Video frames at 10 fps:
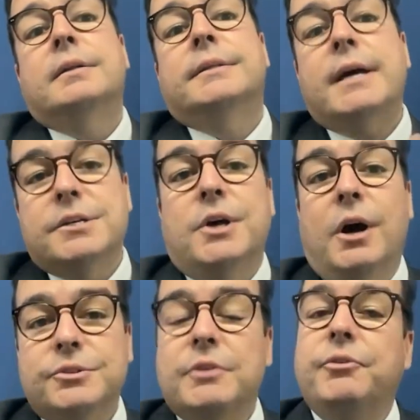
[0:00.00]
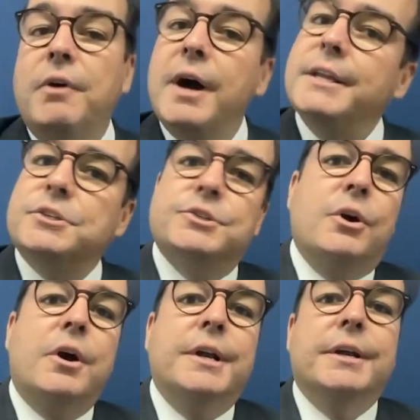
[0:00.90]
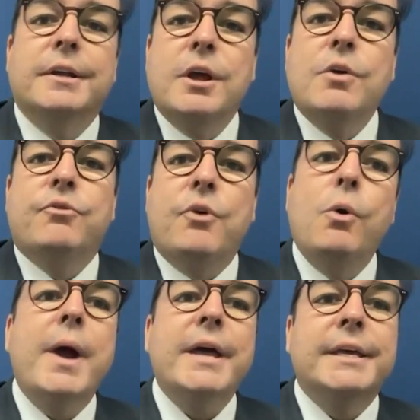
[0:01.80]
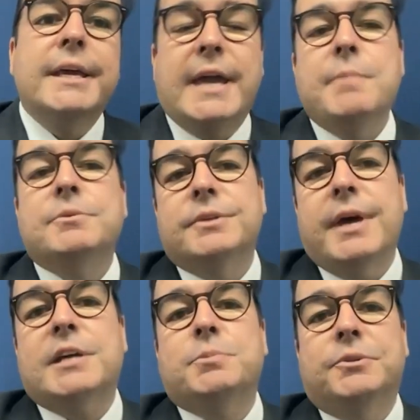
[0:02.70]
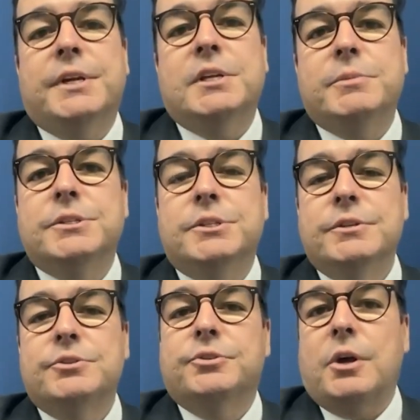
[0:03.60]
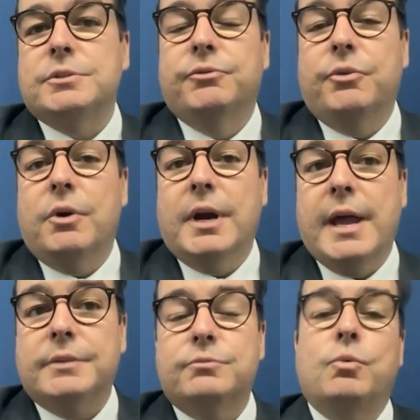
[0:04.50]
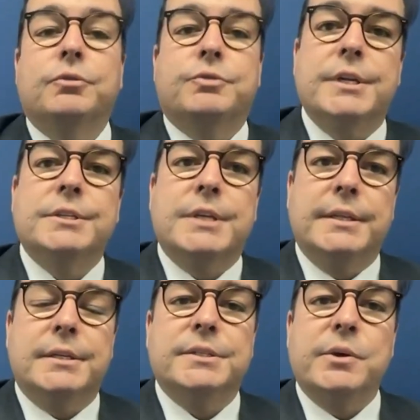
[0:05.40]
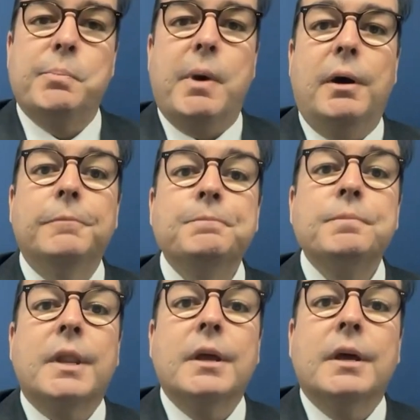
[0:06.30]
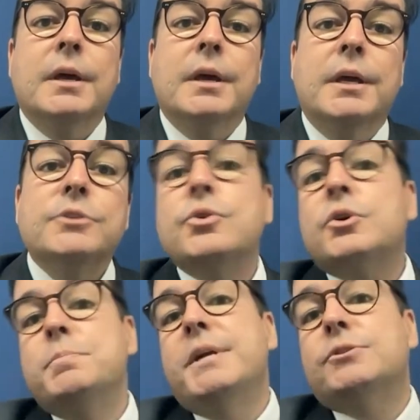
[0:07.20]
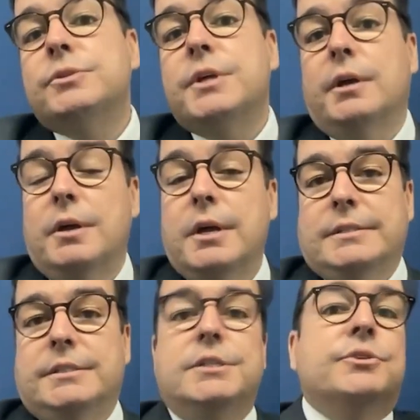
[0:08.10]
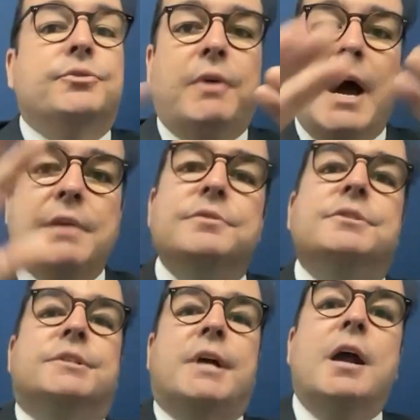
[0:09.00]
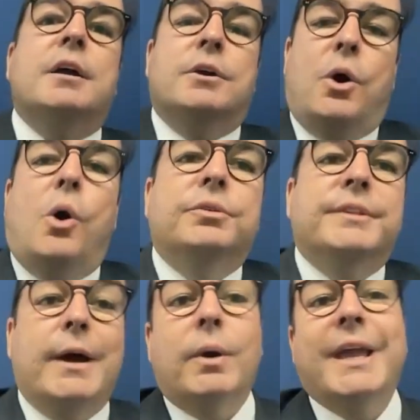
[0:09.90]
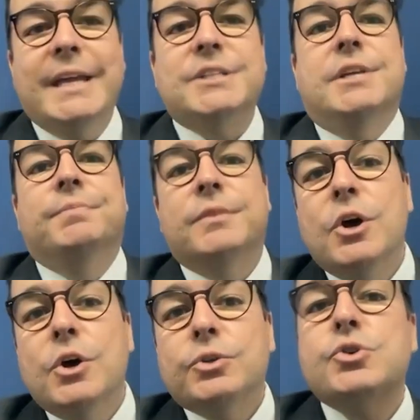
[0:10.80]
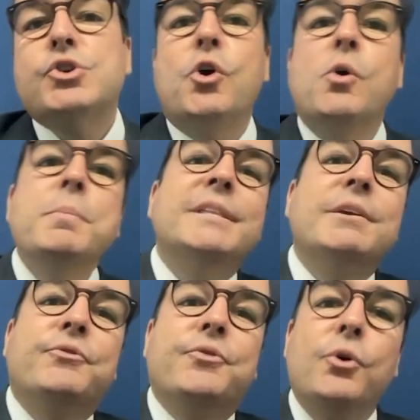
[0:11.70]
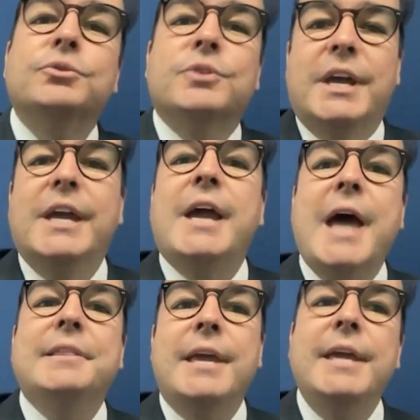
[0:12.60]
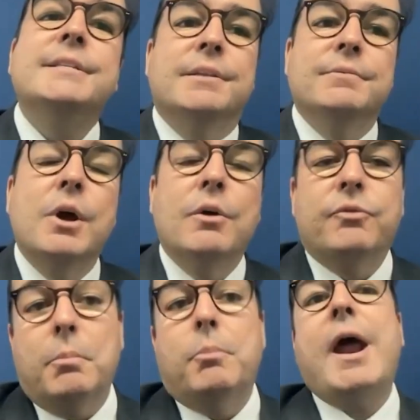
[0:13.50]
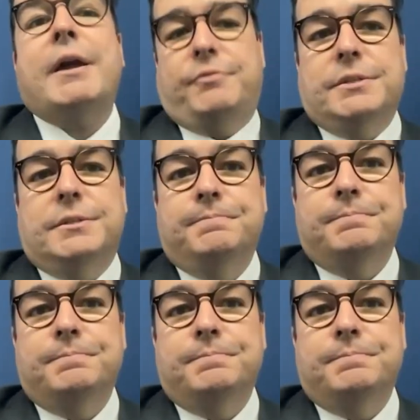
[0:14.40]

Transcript: There is also a funny story from when he came to the Expo Trader Brazil in two thousand four at World Trade Center in São Paulo. He took me to the, this five-star hotel kitchen to show me the fruit he had eaten for breakfast.